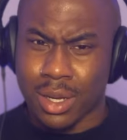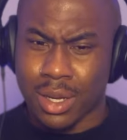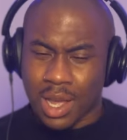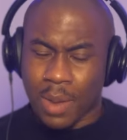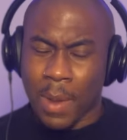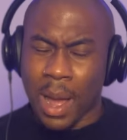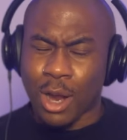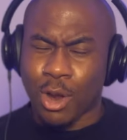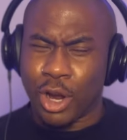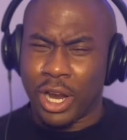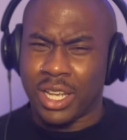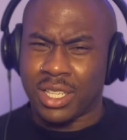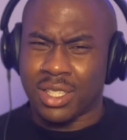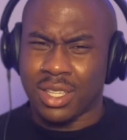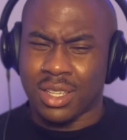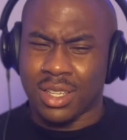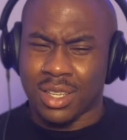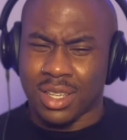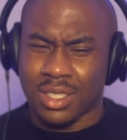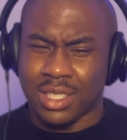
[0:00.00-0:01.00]
Am I
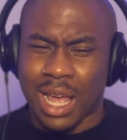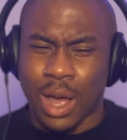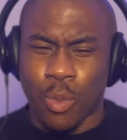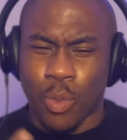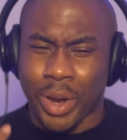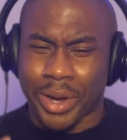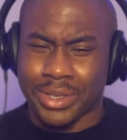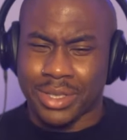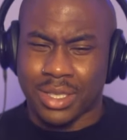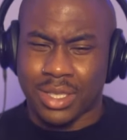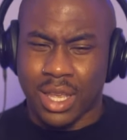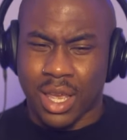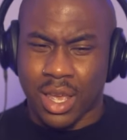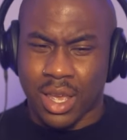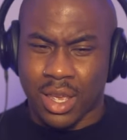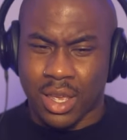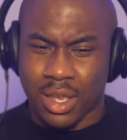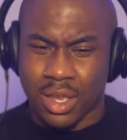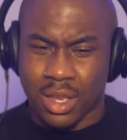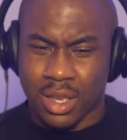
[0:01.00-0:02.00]
crazy? Is that weird to
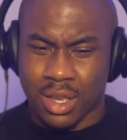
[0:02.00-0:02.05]
say?